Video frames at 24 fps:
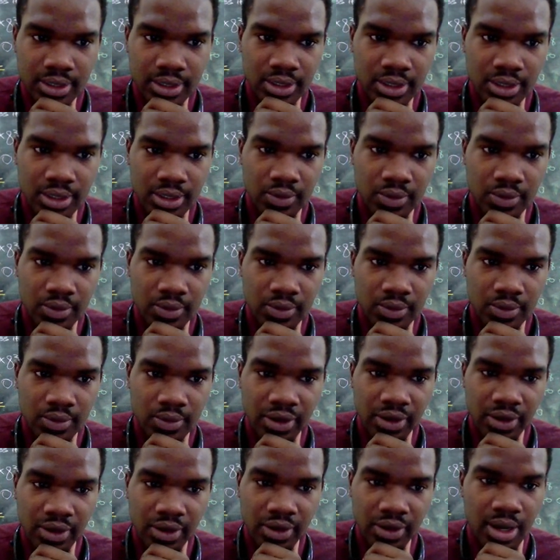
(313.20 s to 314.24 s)
Which of the
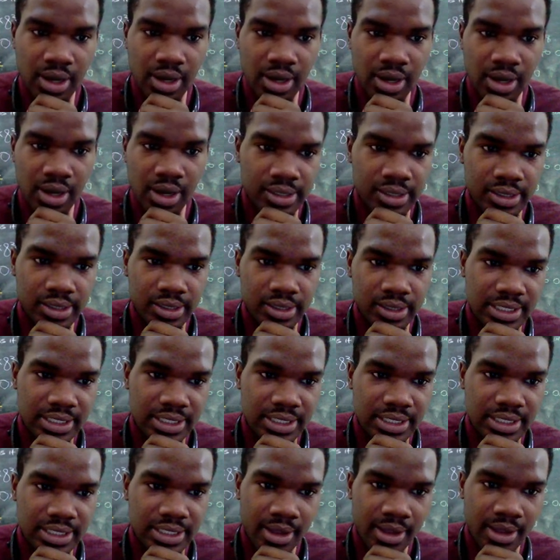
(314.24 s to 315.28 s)
following arcs? Is it
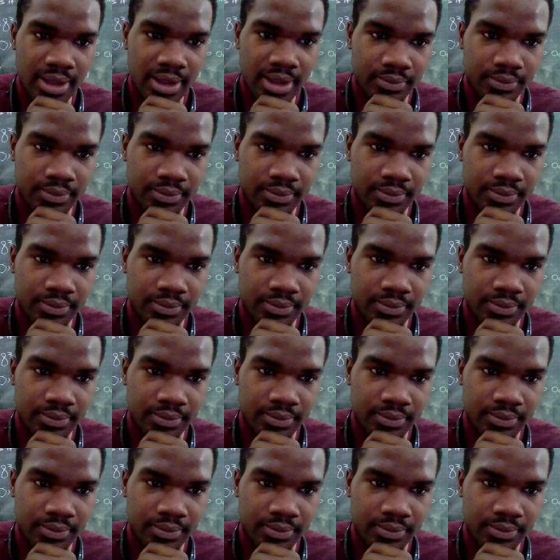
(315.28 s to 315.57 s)
M?